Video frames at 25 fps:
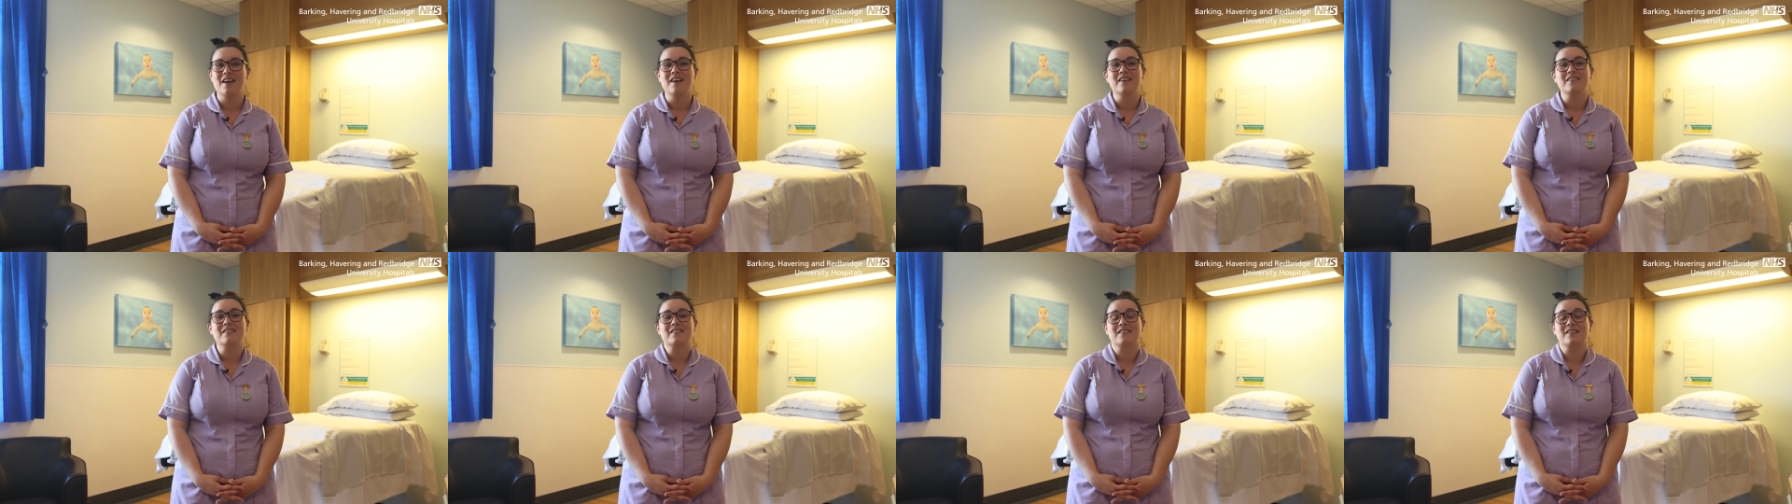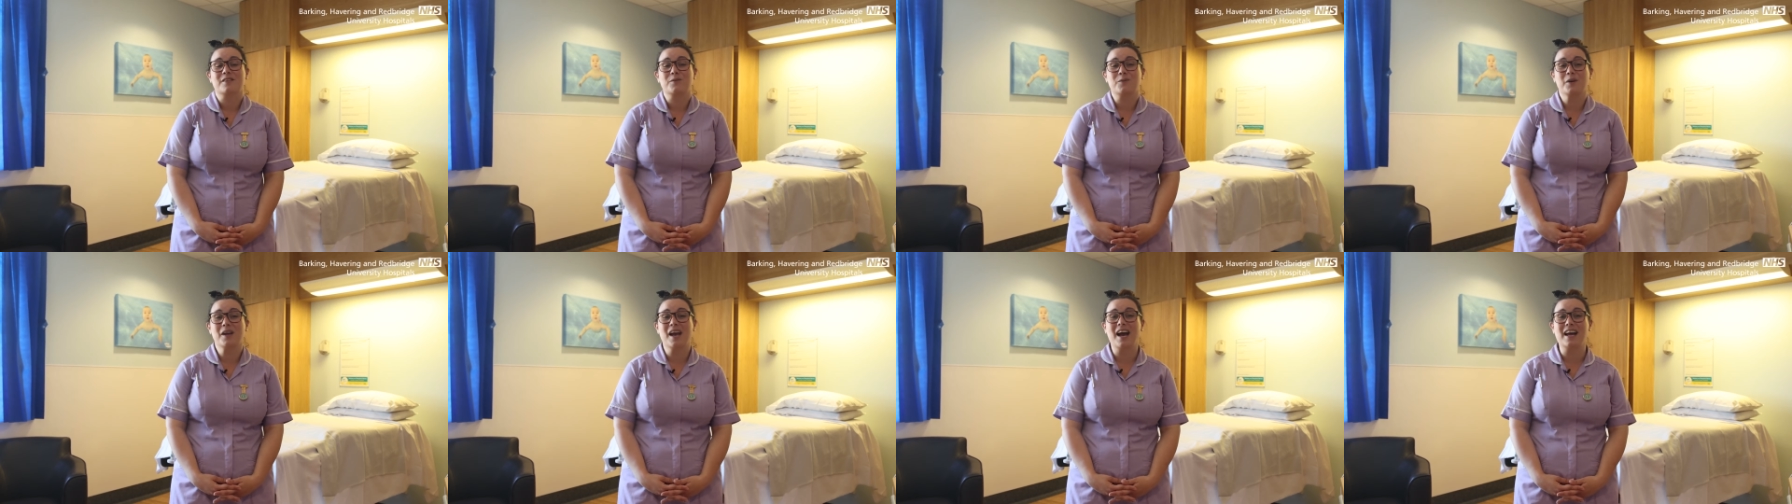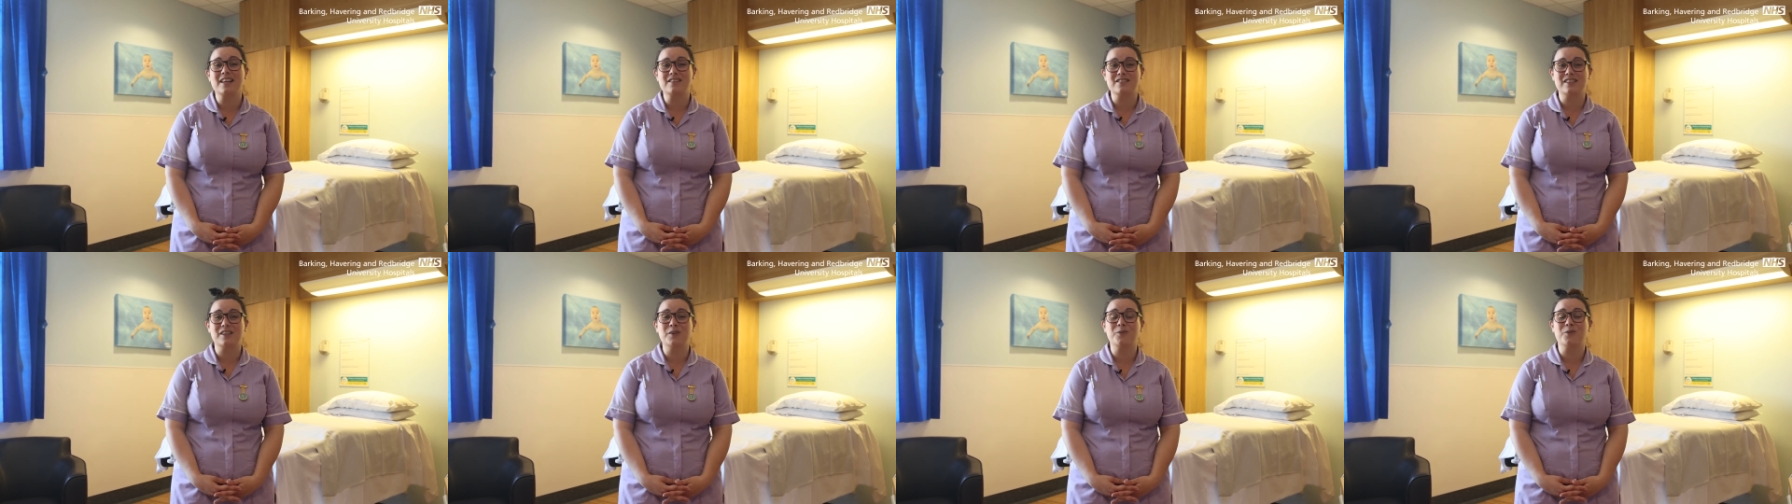so that we
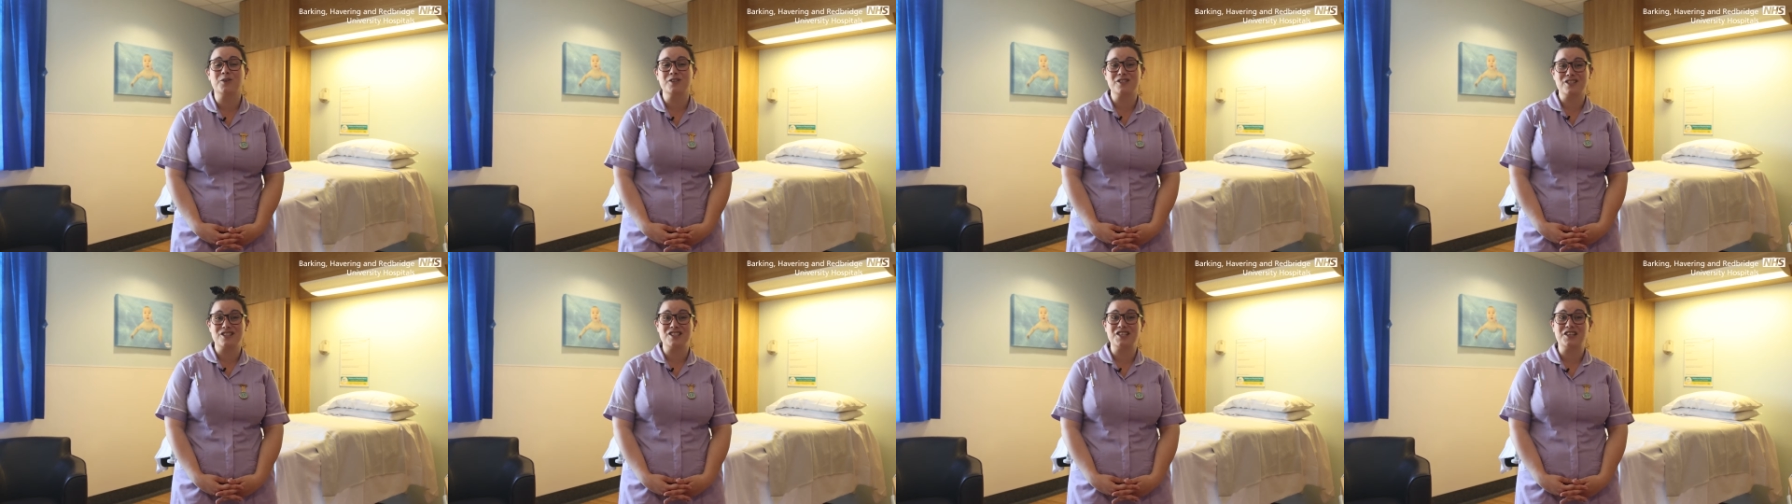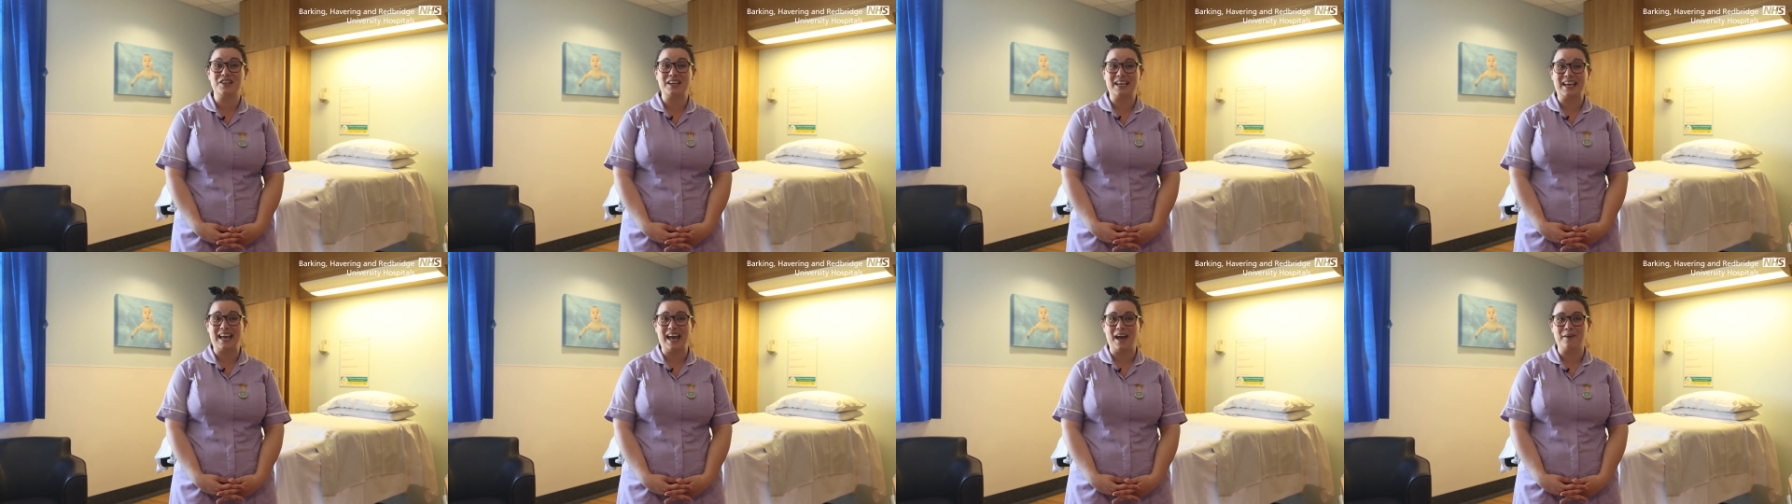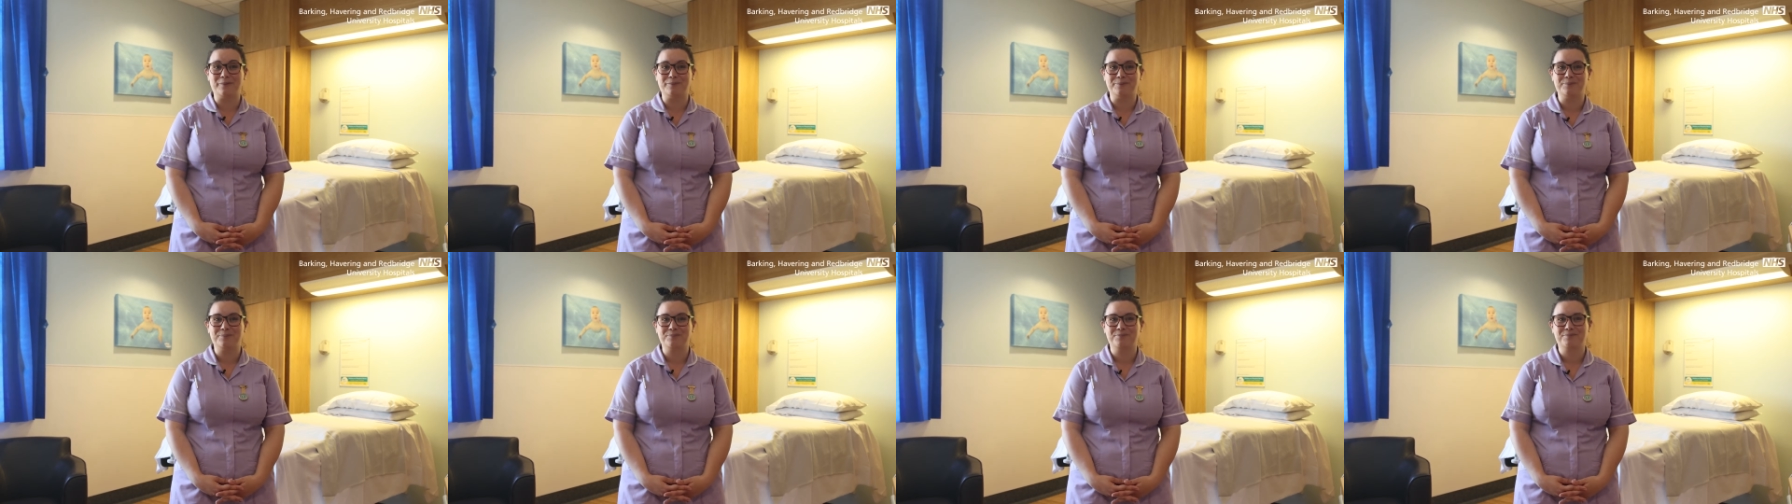actually want to do it
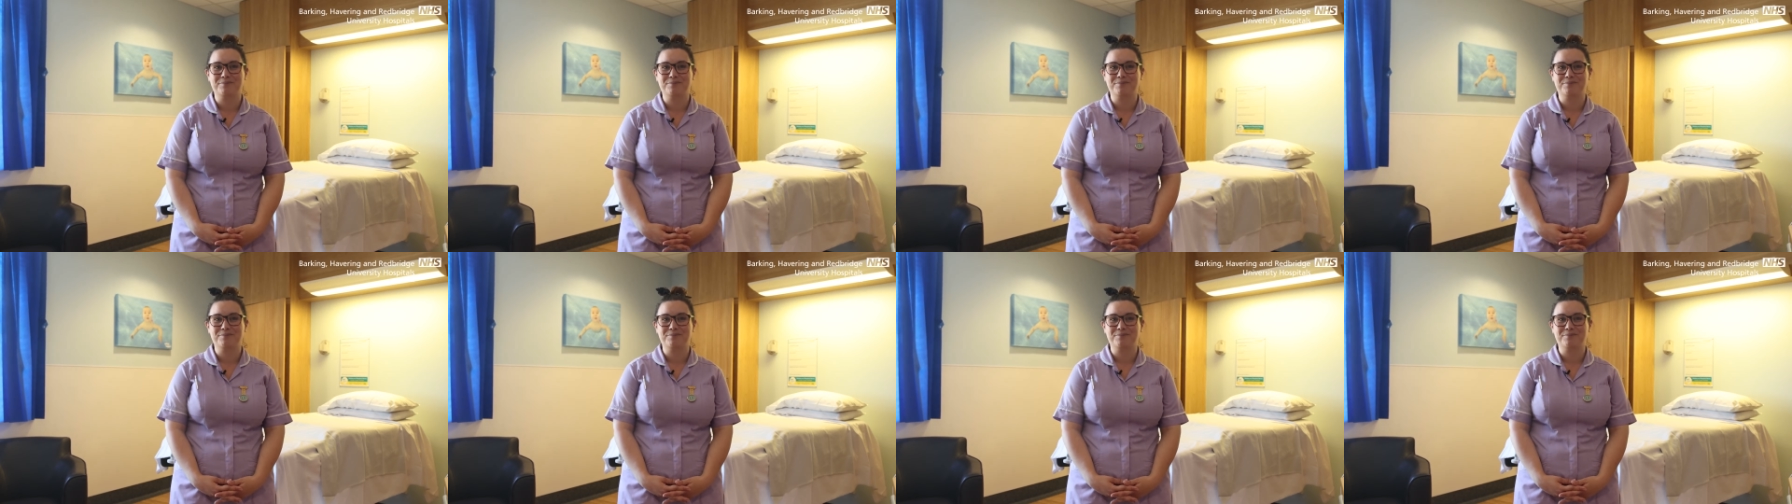again.